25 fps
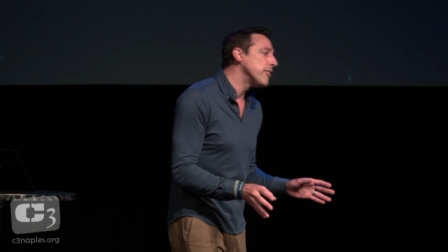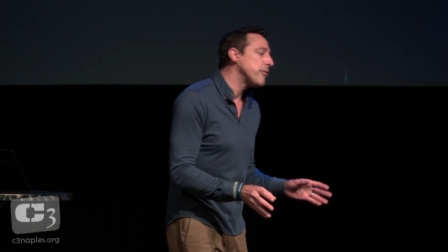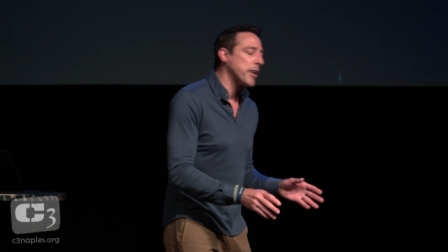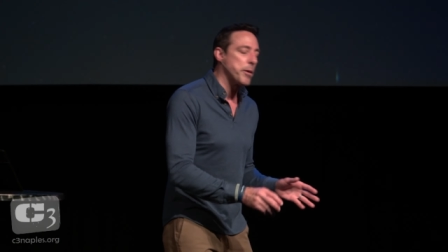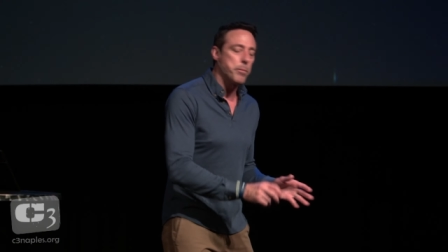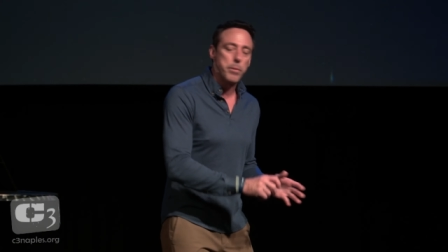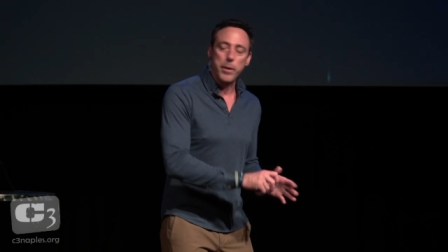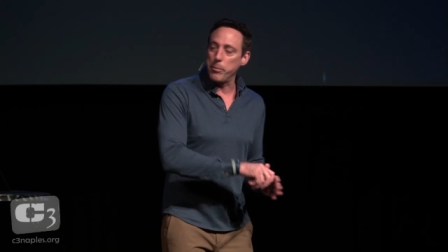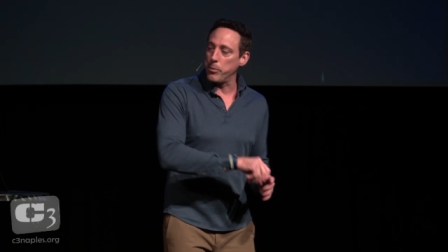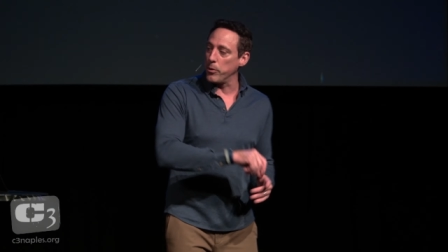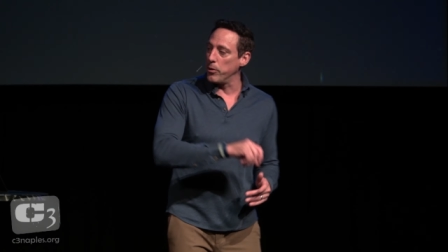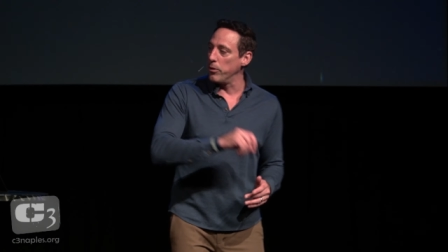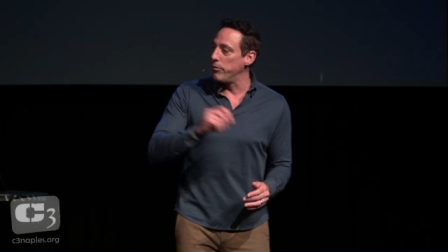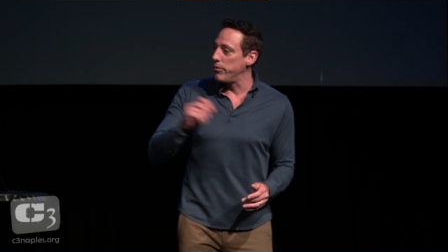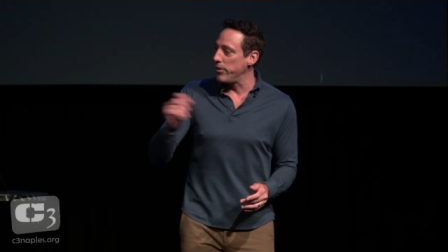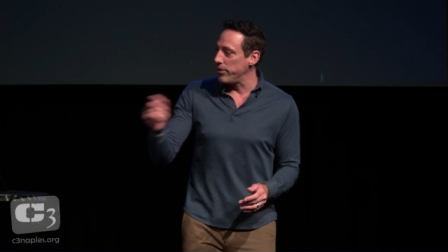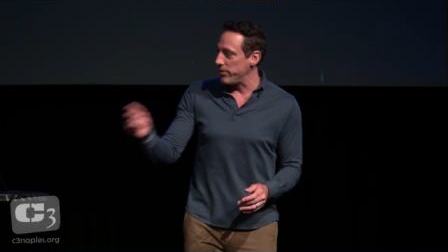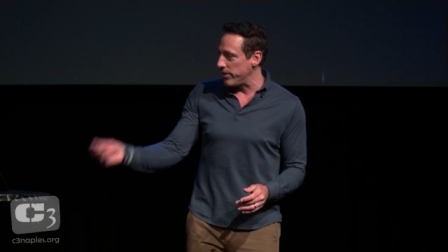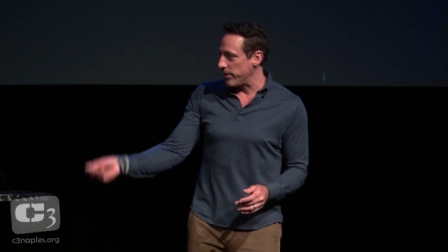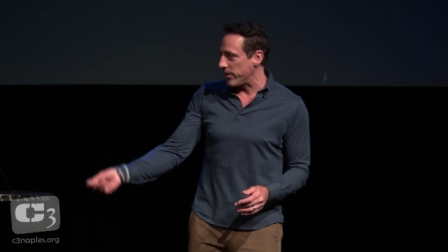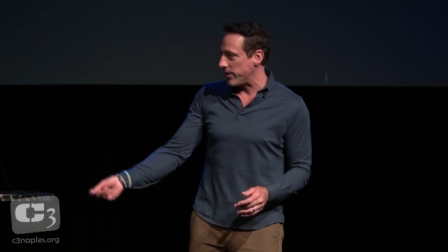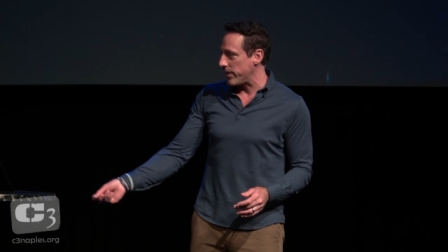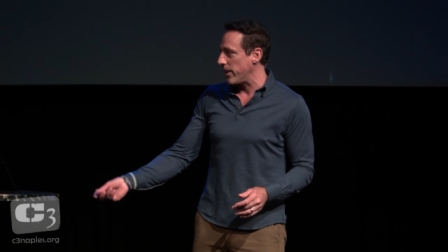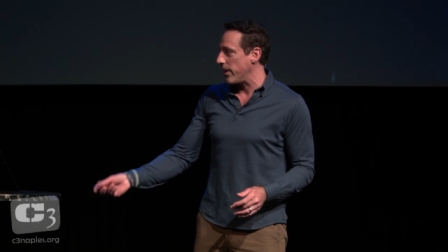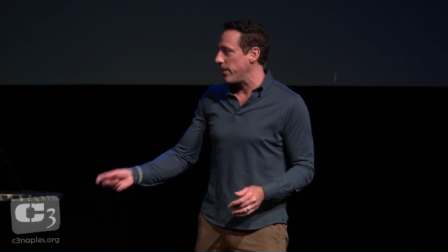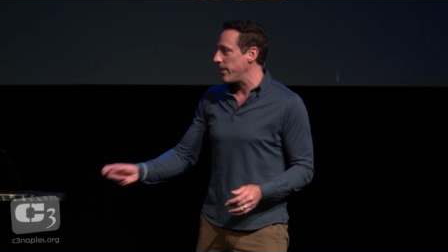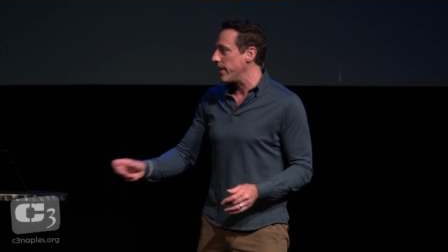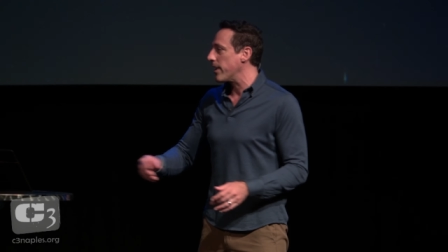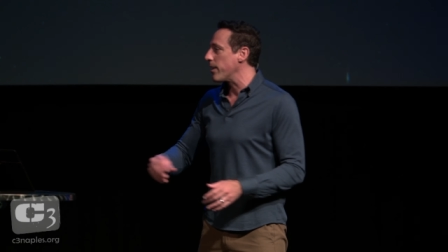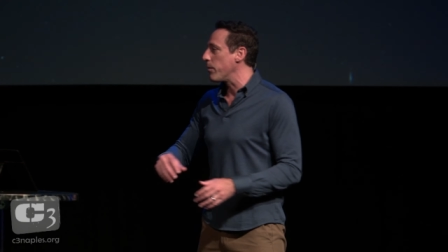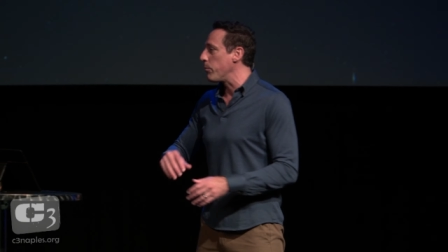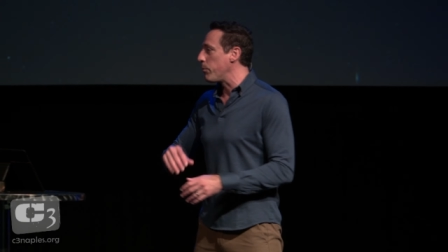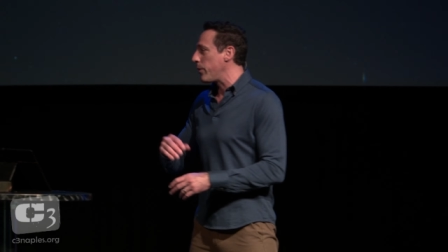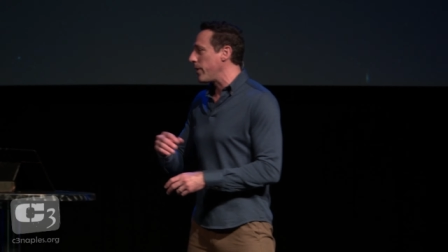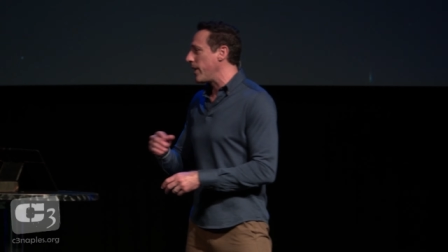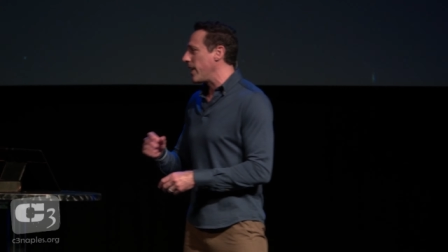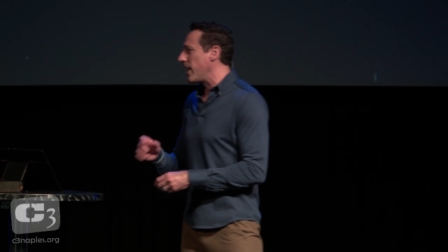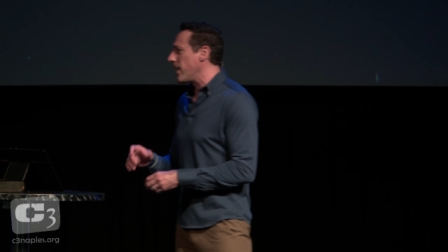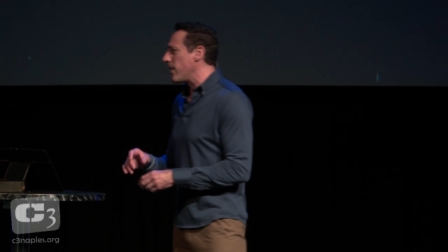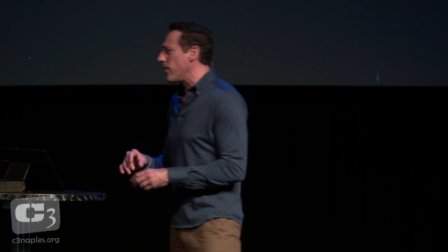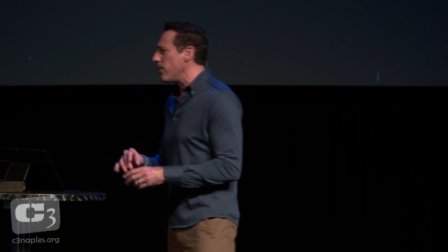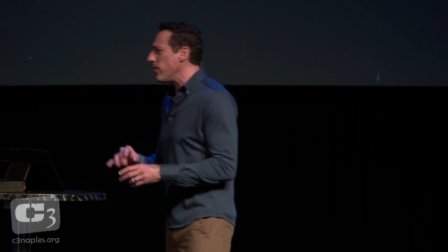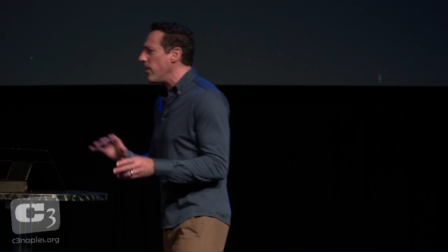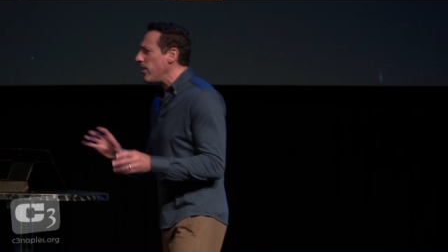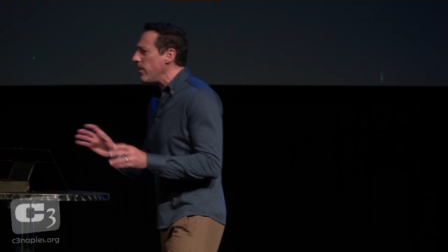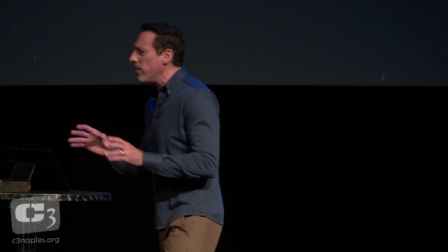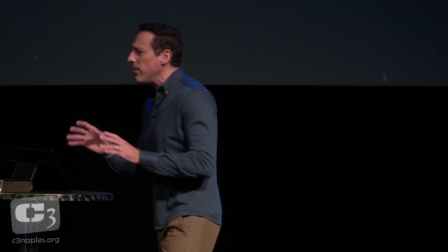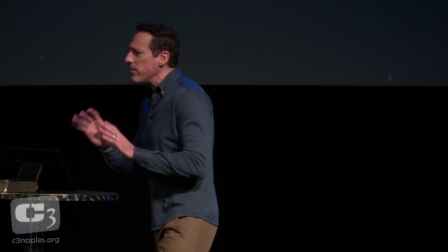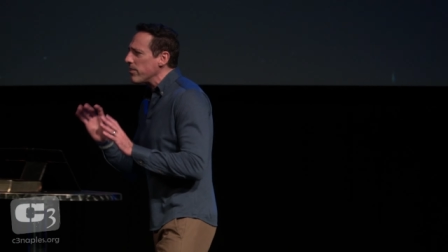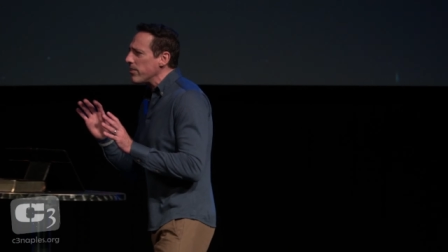Like people who visit there, they complain,
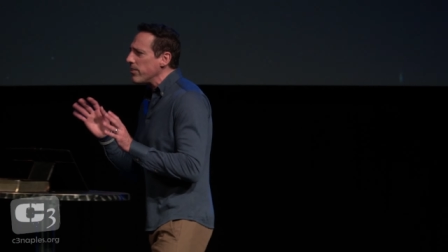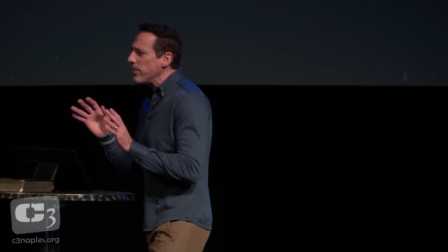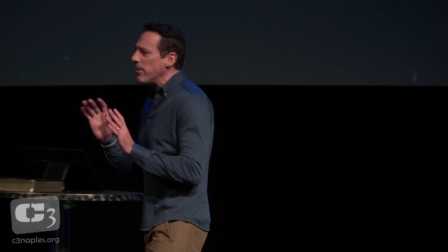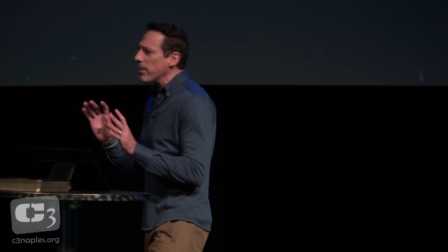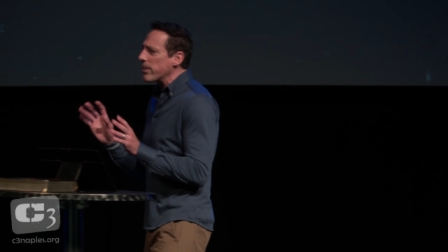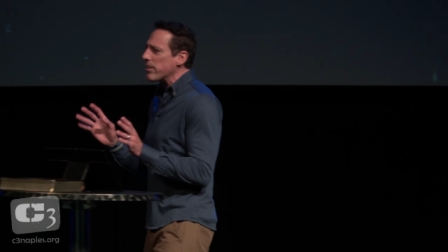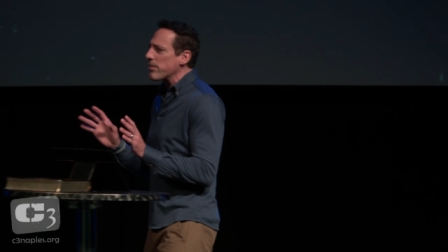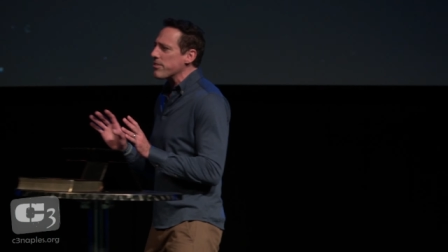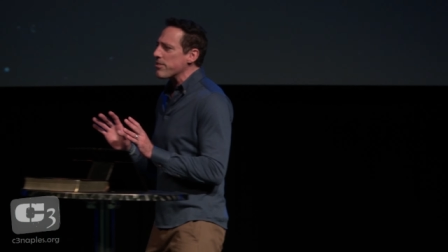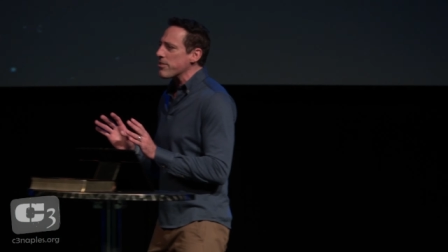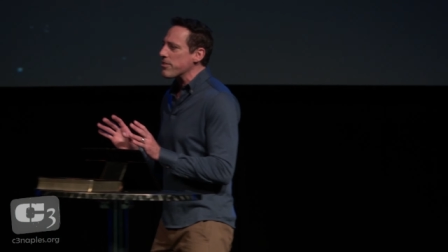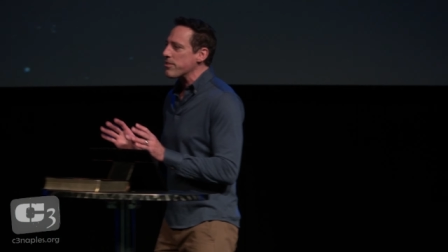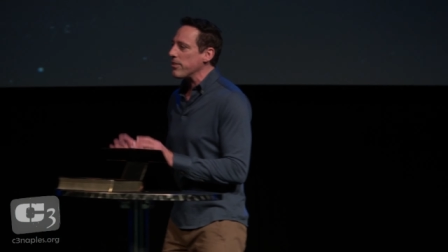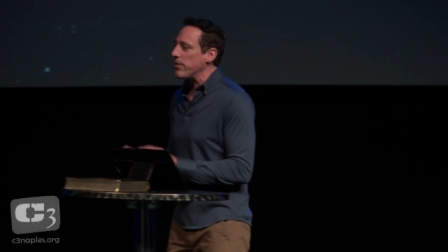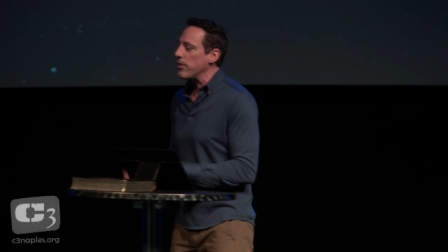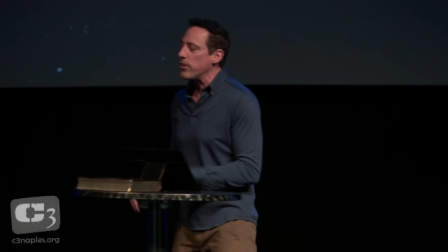oh, New Yorkers are so...